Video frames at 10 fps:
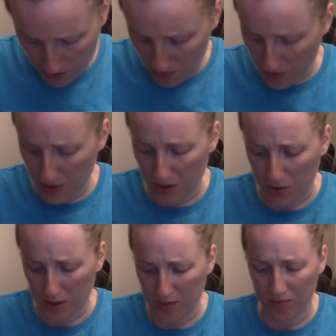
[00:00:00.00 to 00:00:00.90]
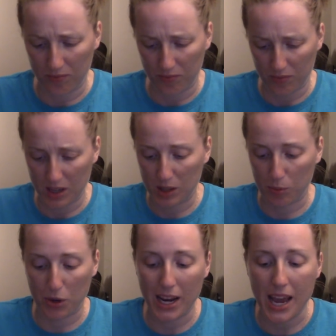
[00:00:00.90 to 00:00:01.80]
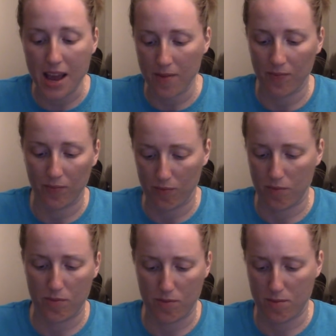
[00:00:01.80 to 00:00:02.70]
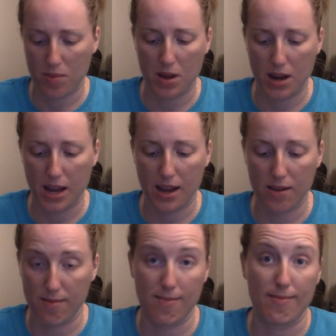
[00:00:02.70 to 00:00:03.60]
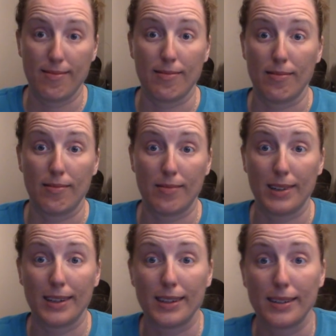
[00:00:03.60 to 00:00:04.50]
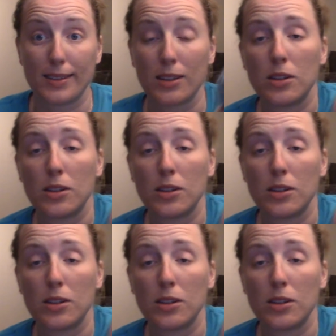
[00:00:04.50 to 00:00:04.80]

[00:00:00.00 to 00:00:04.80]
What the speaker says: Or this one. It's pretty, but I don't know what it is.